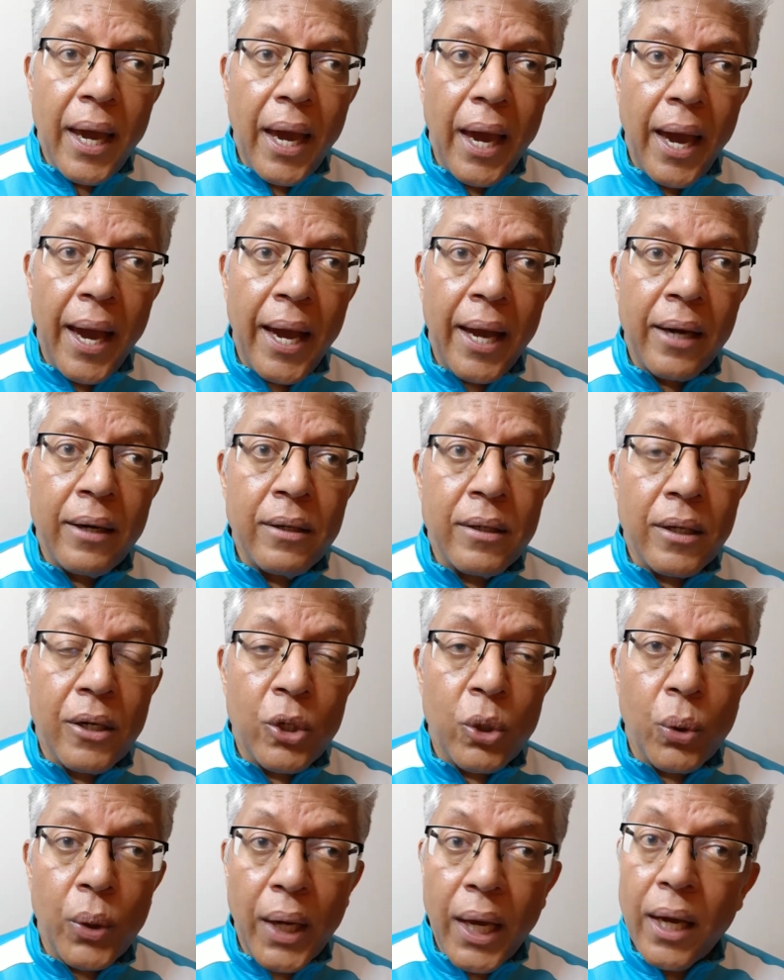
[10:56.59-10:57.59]
And
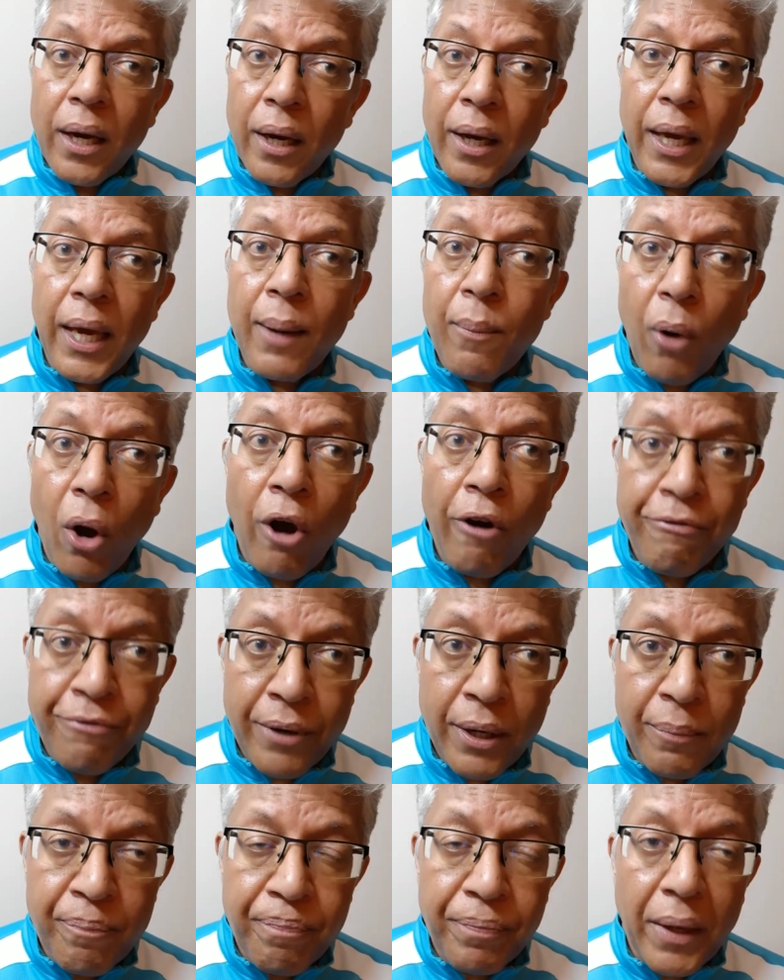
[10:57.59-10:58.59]
to take a game off
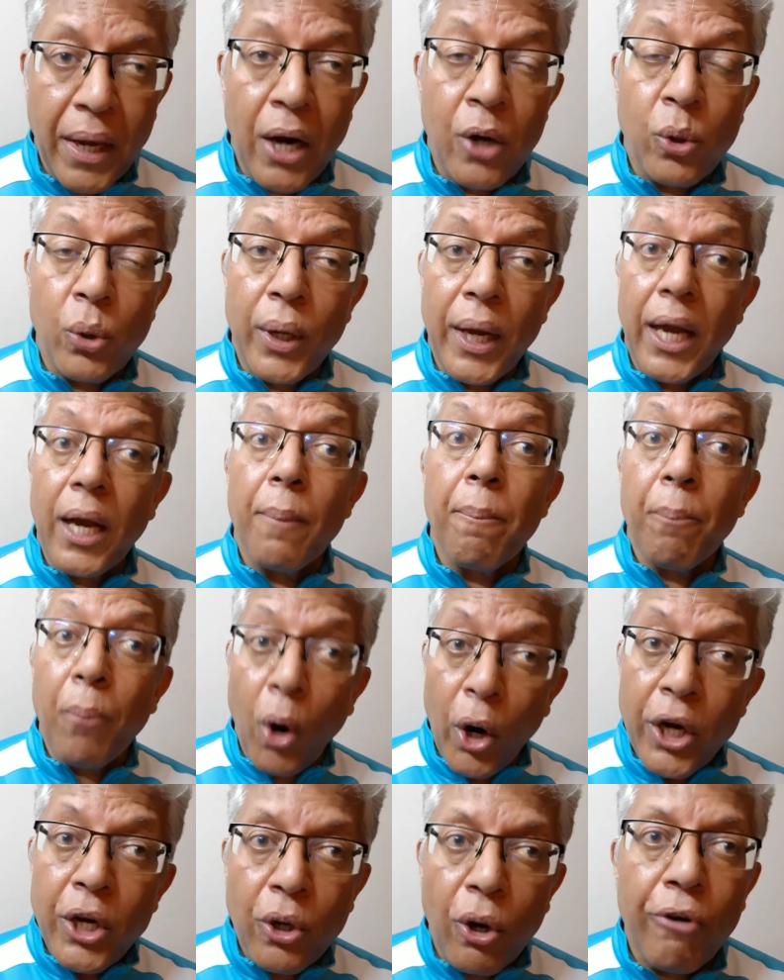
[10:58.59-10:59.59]
him and to take a
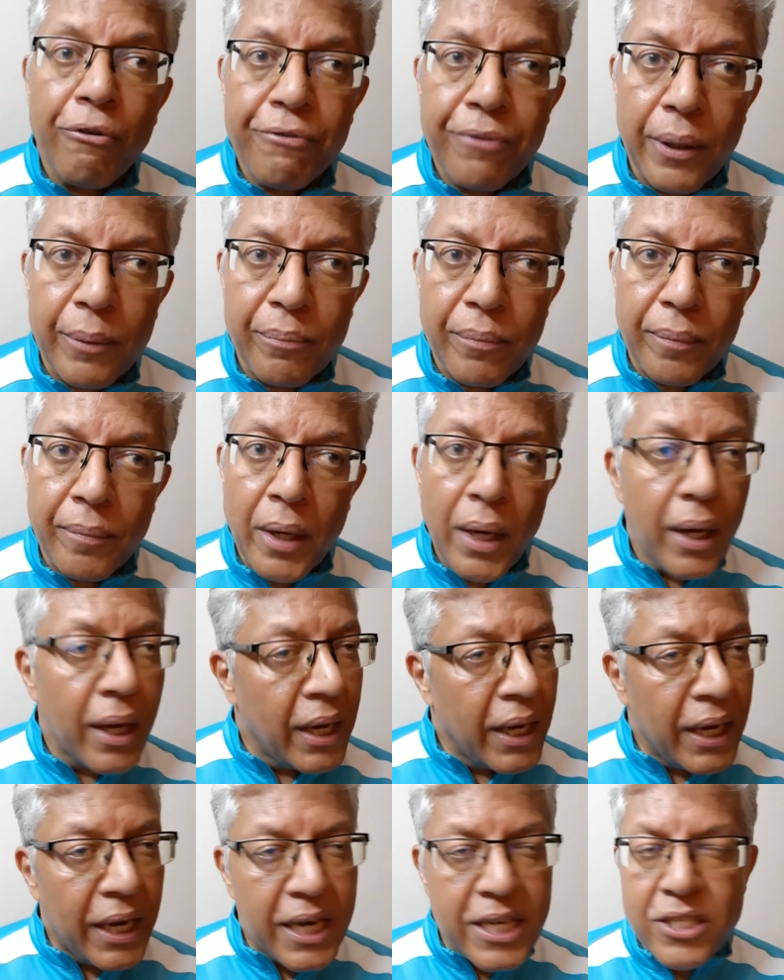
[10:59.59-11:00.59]
point off him
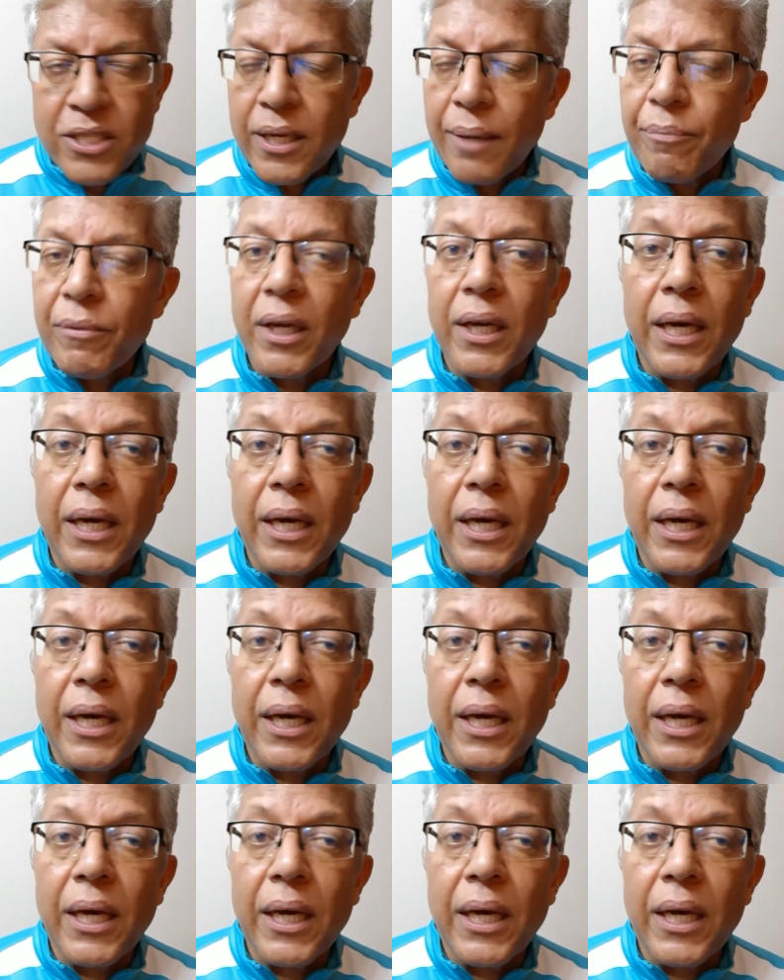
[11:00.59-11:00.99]
is something